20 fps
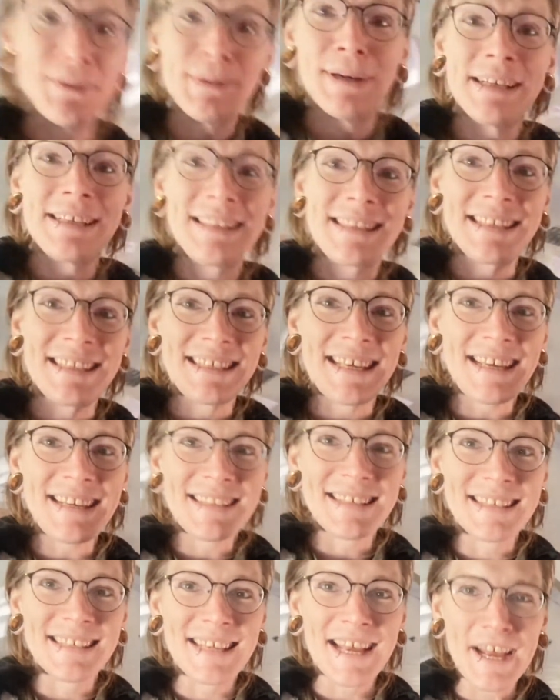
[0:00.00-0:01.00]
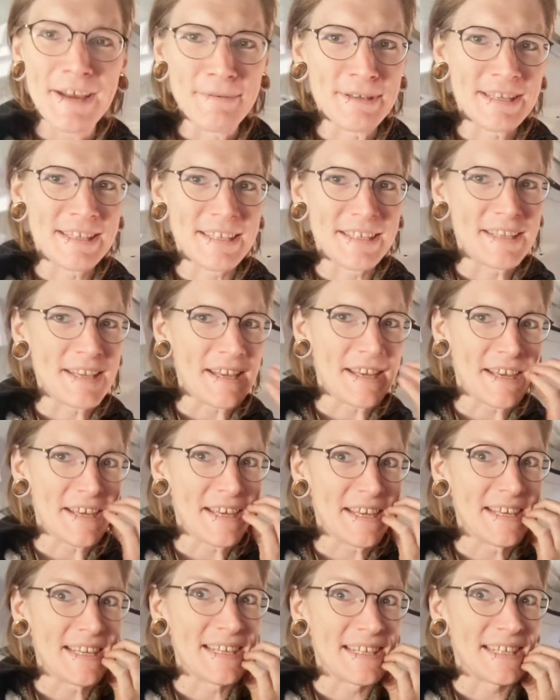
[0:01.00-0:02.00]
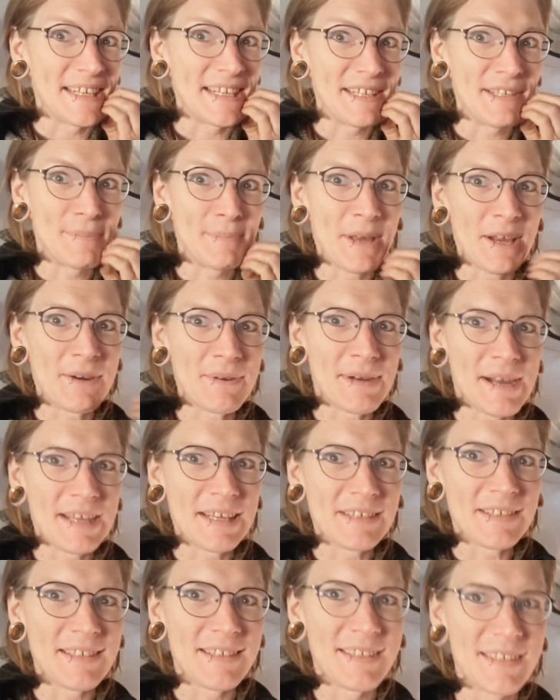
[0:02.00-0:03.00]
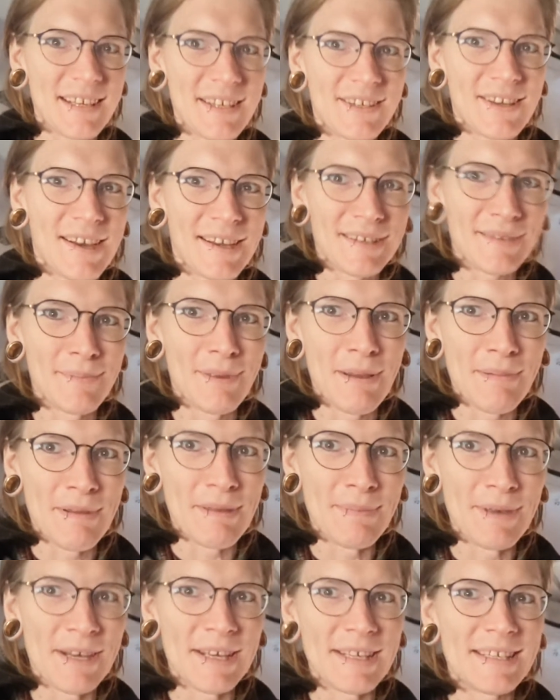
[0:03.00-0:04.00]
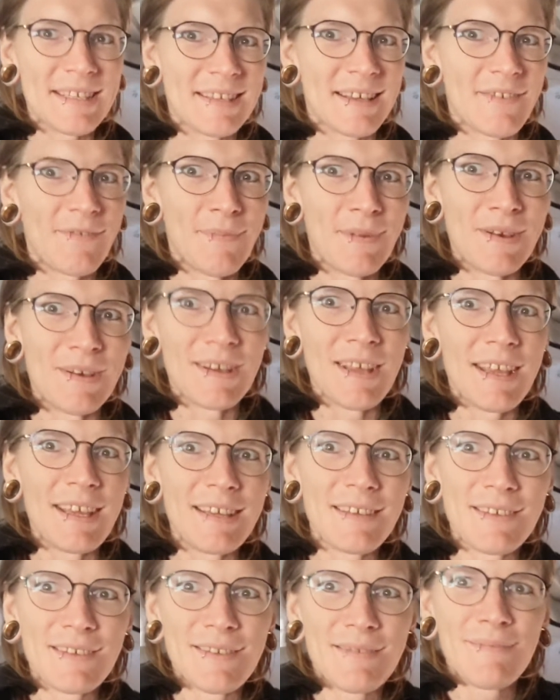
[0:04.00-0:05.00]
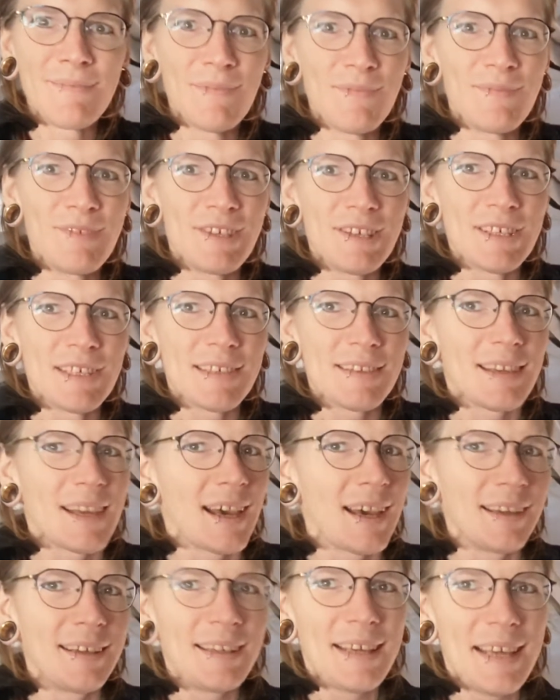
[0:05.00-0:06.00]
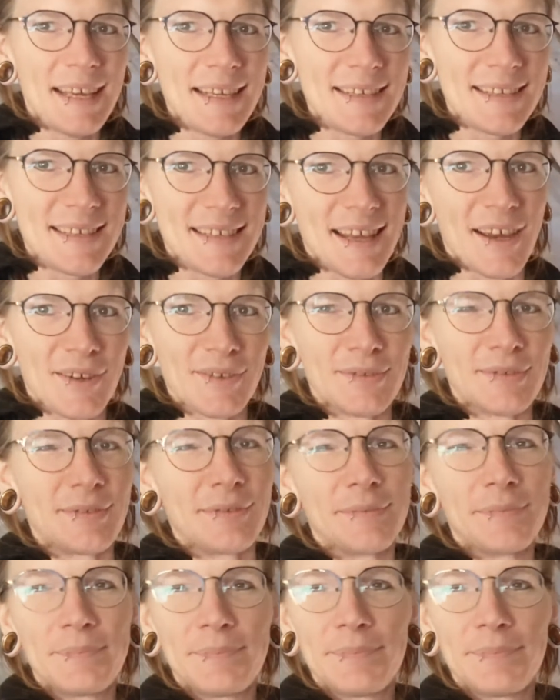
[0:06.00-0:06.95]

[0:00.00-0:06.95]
of wanted to take this time because it's been a while since I talked about my bus. I've been like just kind of heads down